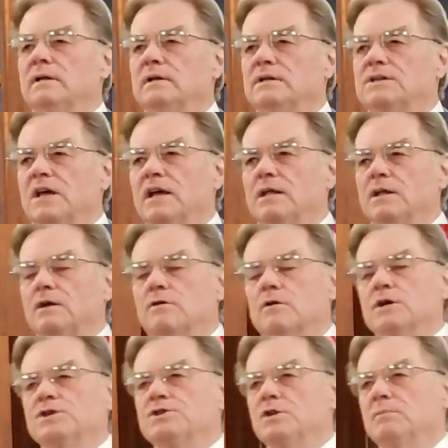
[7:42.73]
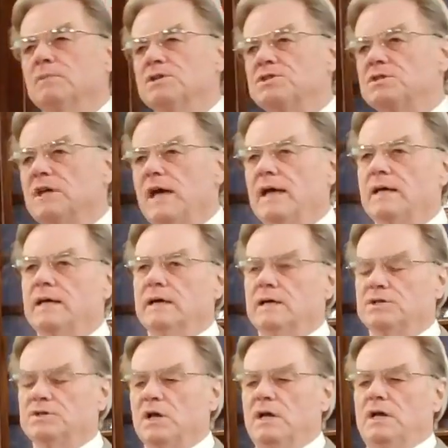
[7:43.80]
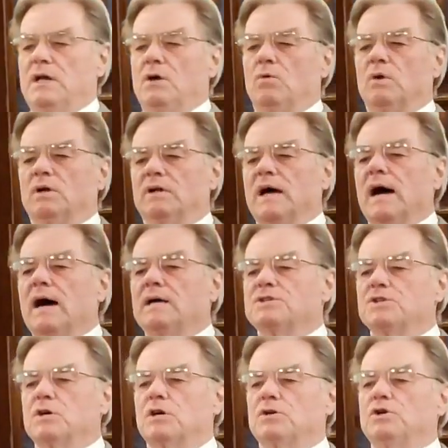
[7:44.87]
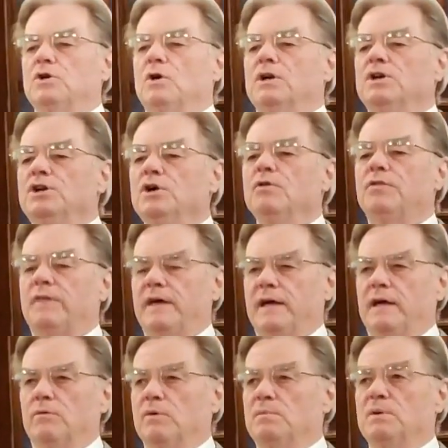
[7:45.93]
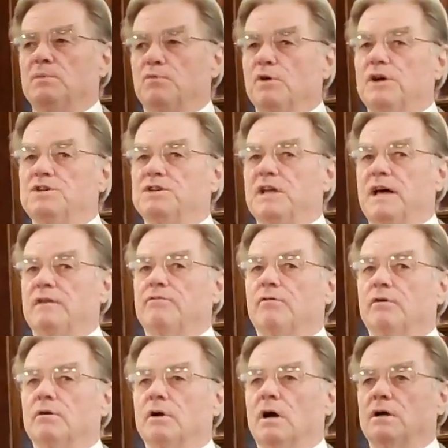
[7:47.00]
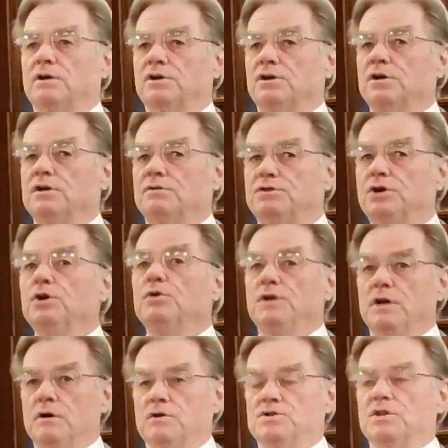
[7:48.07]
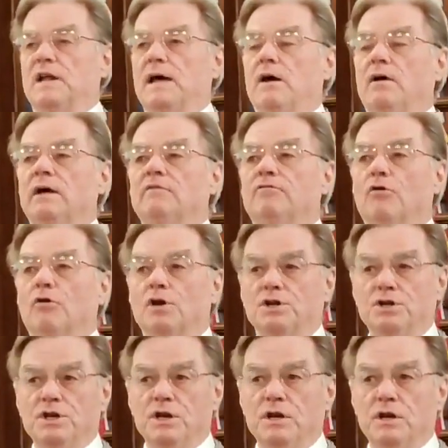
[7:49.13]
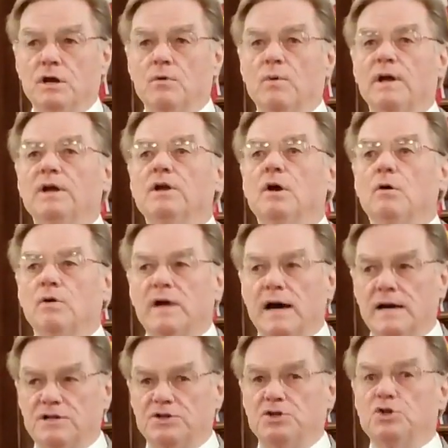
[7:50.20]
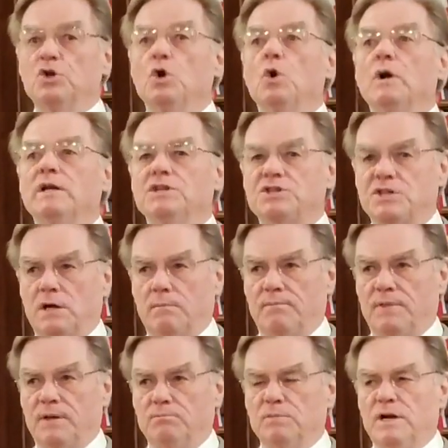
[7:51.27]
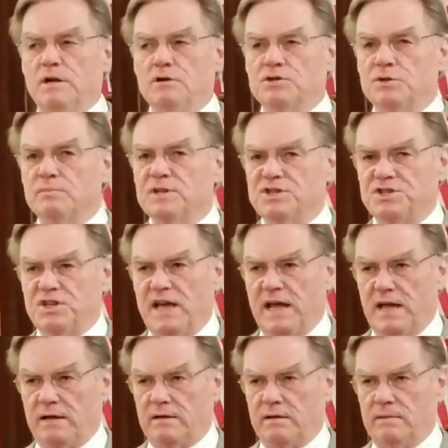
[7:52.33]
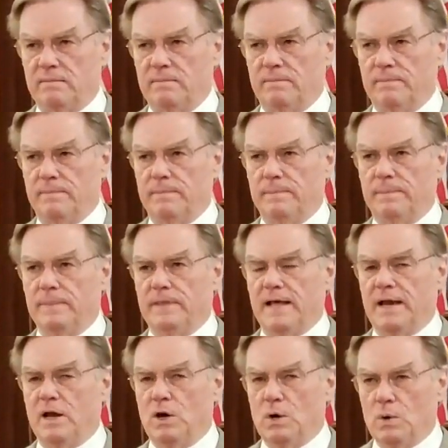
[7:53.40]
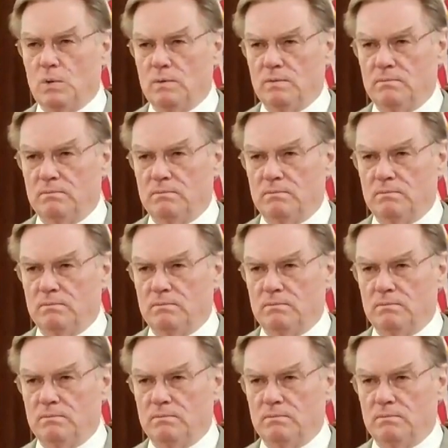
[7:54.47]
see, the Christian mistake is when God's going to do a new thing, we've been preaching that for a good two years now, and for a year we know God's doing something. But here's the mistake. Hello.